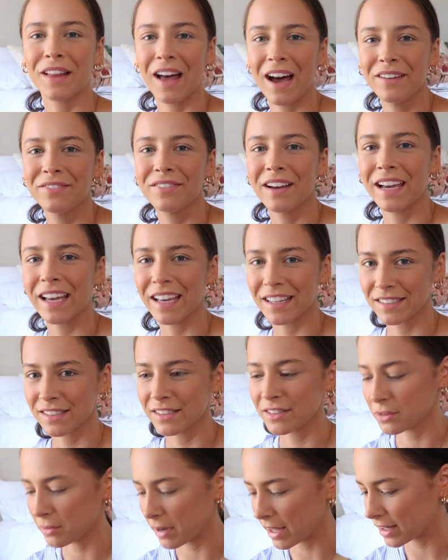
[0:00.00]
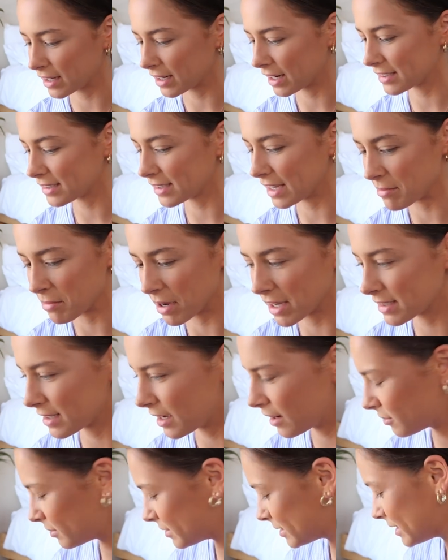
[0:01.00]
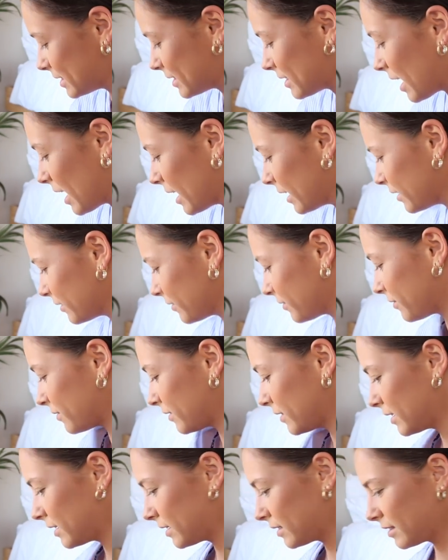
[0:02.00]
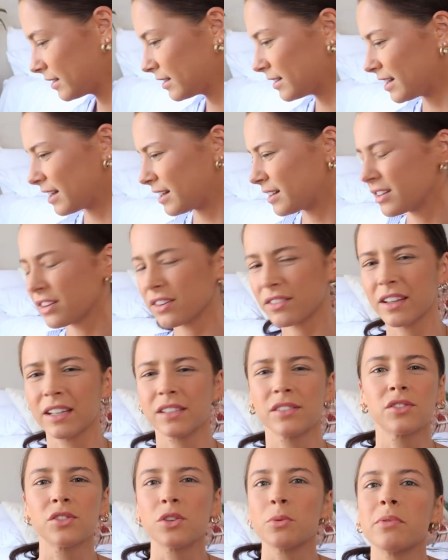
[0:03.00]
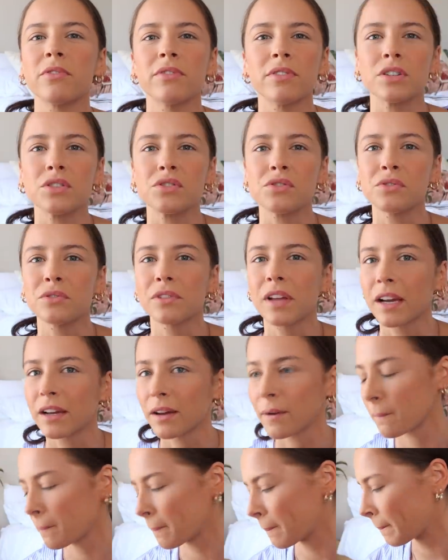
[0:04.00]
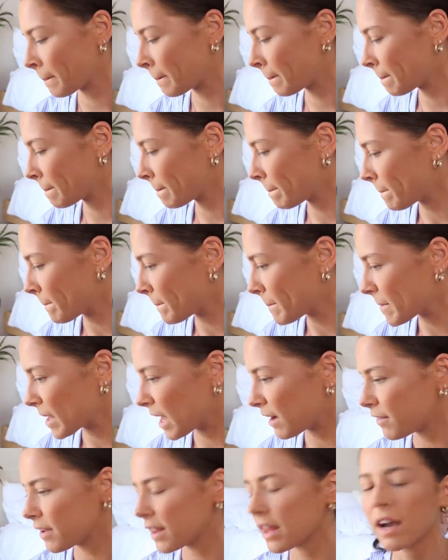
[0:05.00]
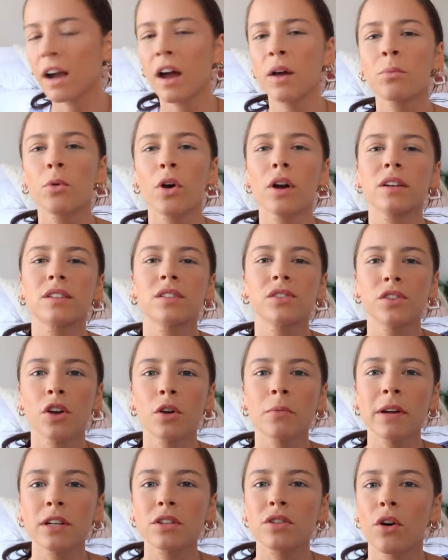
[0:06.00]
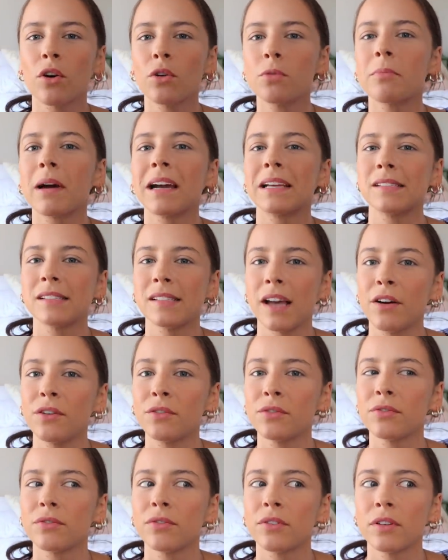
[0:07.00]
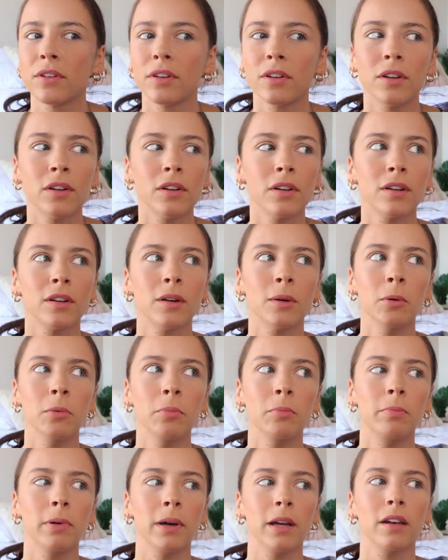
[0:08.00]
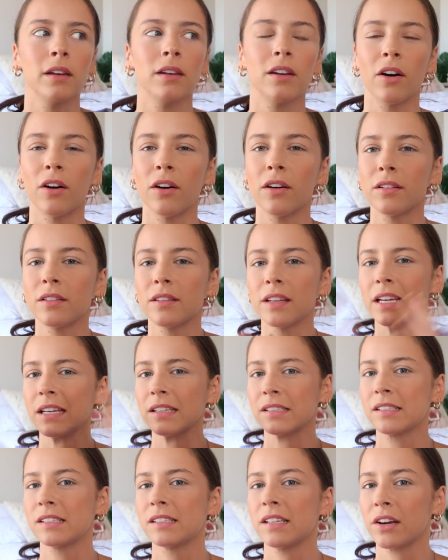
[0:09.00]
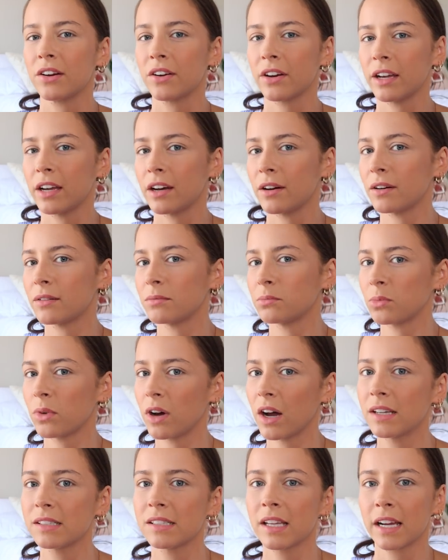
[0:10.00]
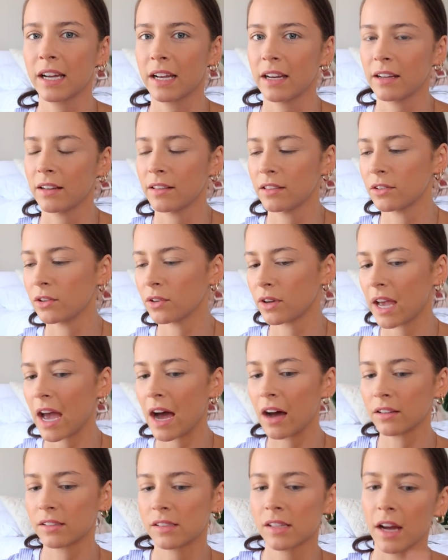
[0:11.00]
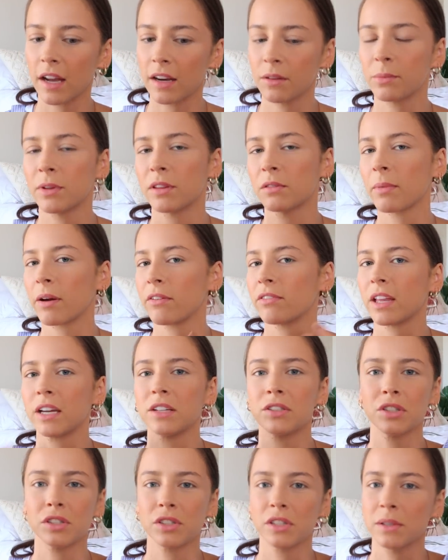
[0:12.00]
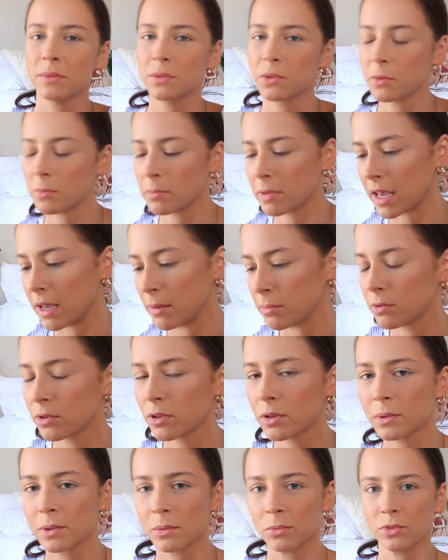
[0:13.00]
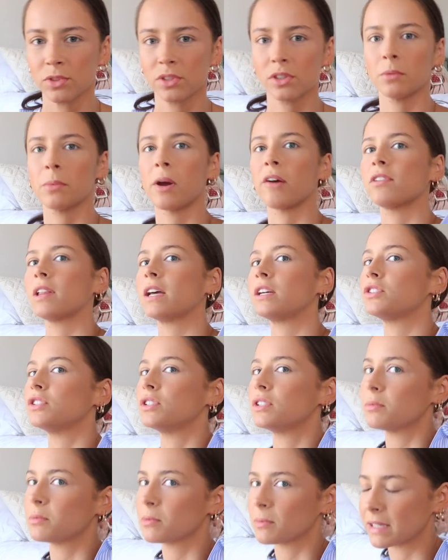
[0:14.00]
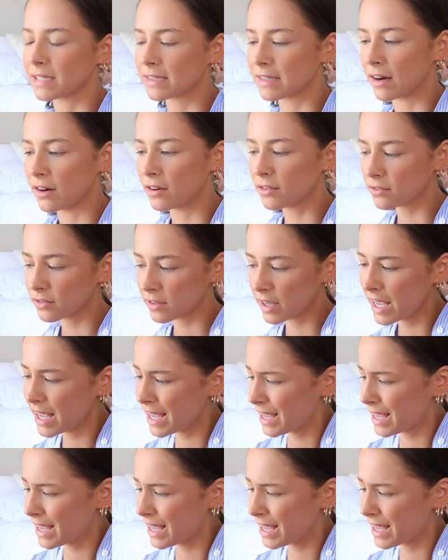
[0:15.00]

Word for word: life, I guess, in the way that I see myself, which is kind of, I don't know if that's superficial. Like, I felt like I worked so much on myself, but not exterior wise. Like, I didn't look outside it with my relationships with people. It was more so my relationship with myself.